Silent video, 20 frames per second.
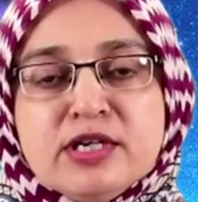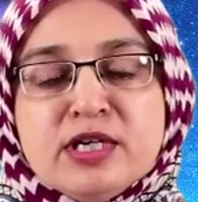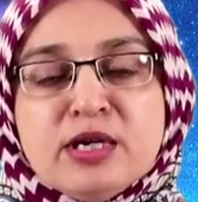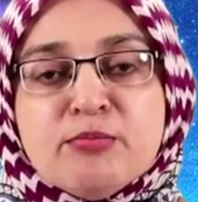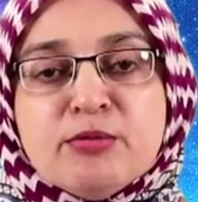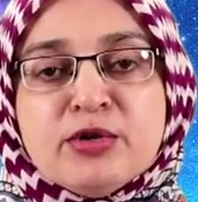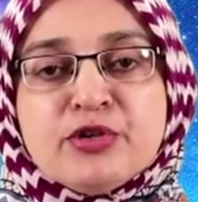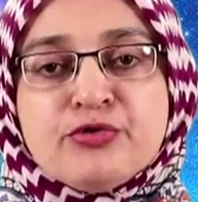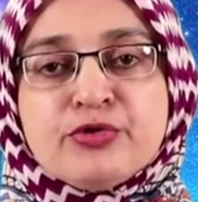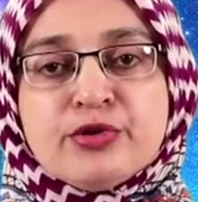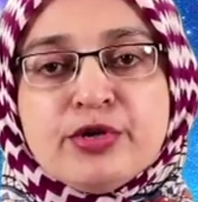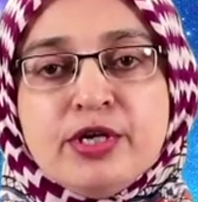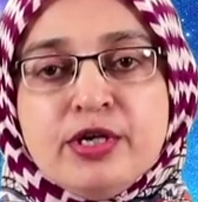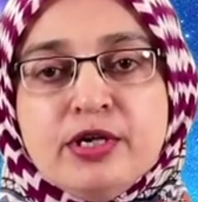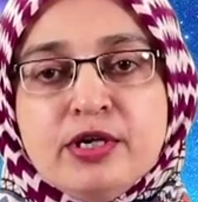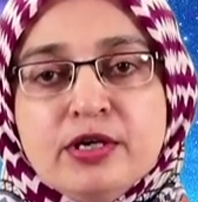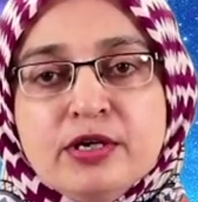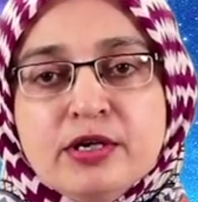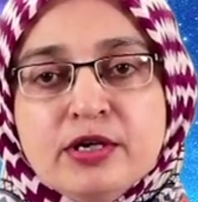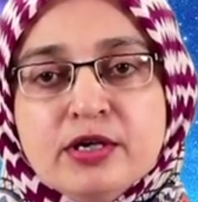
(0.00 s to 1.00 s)
Number
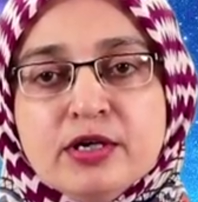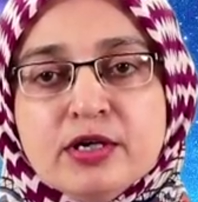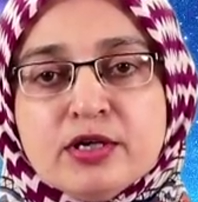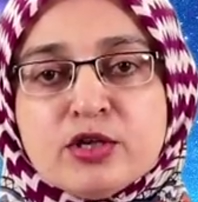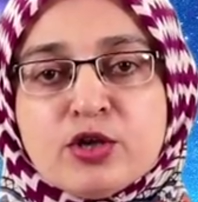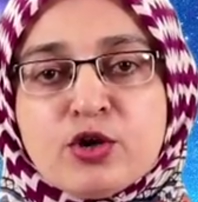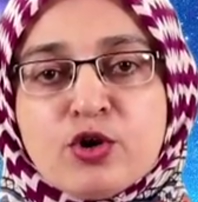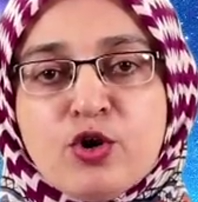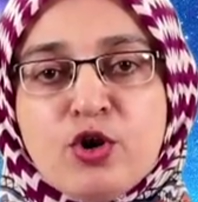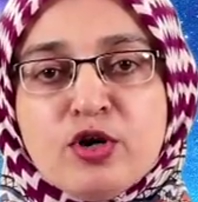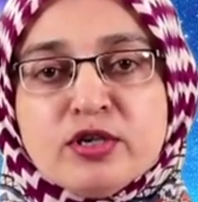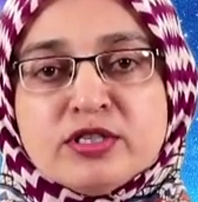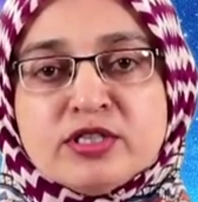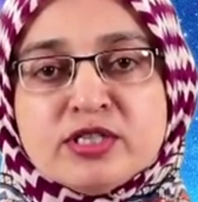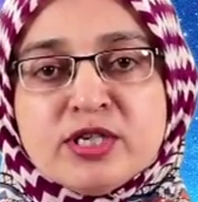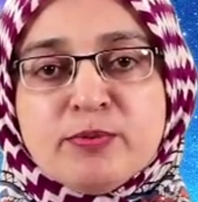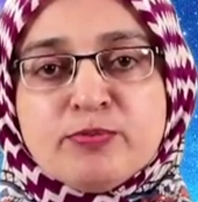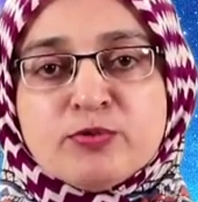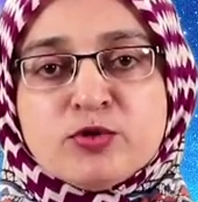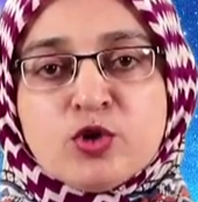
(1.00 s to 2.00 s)
3, the
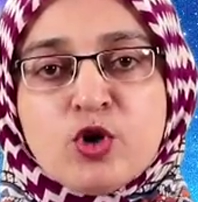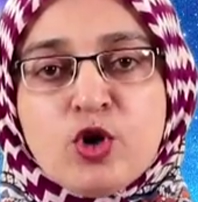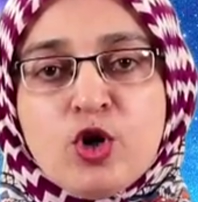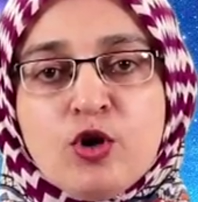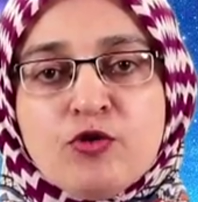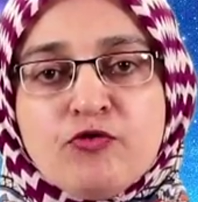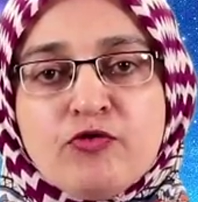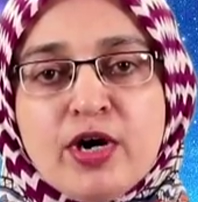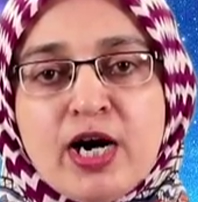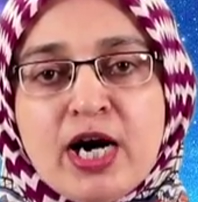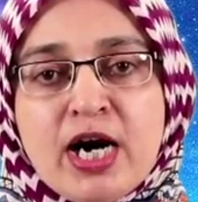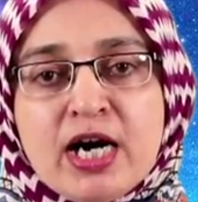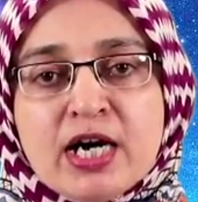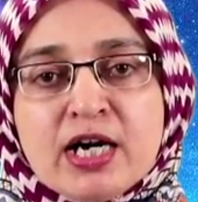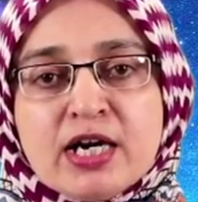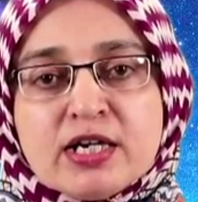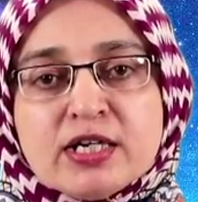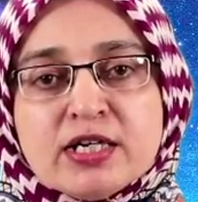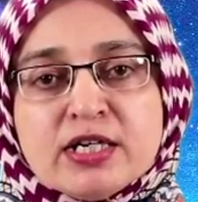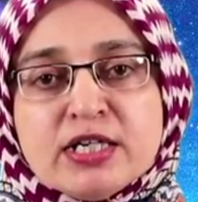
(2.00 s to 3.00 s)
concept of
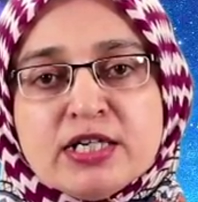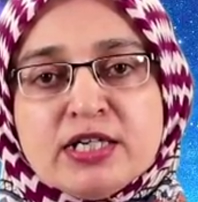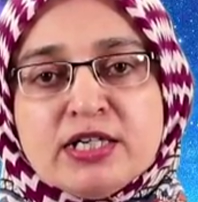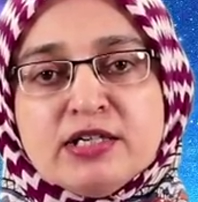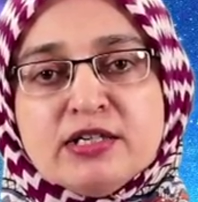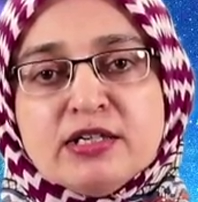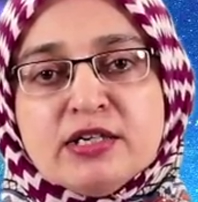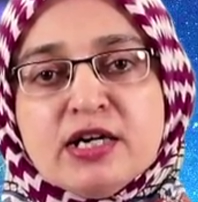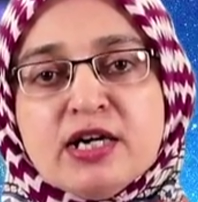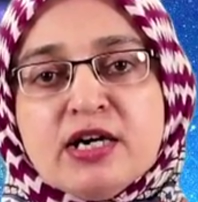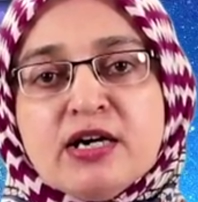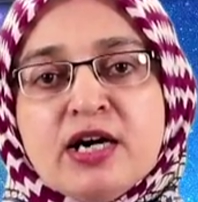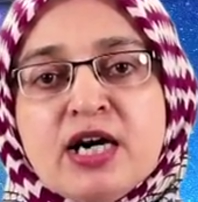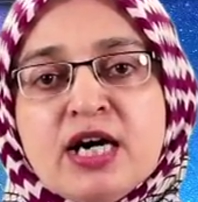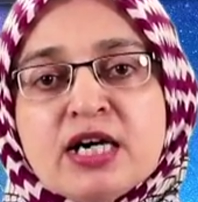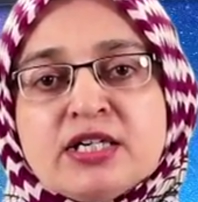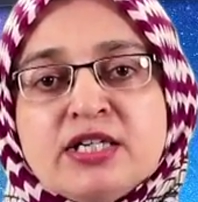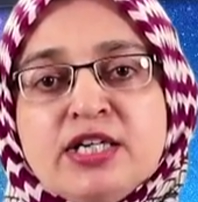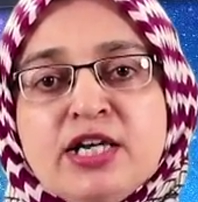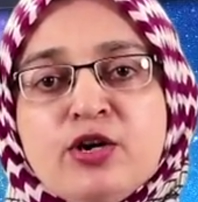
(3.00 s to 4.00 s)

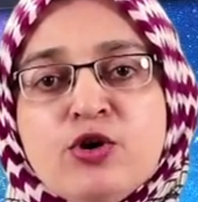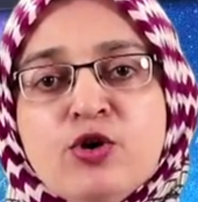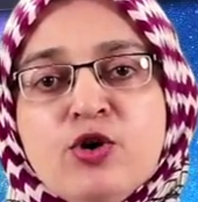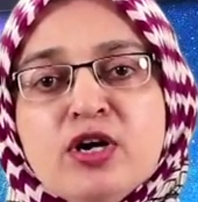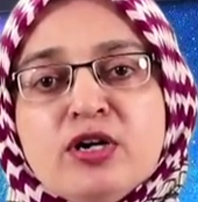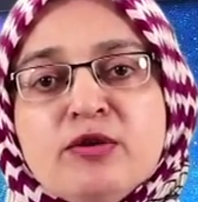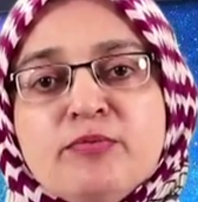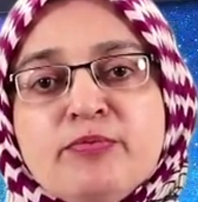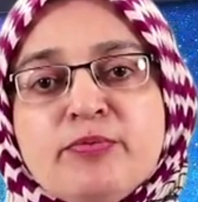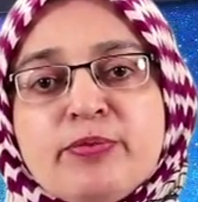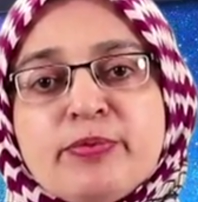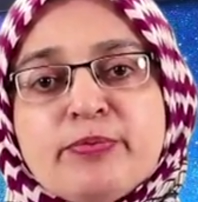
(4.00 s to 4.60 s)
Archdeacon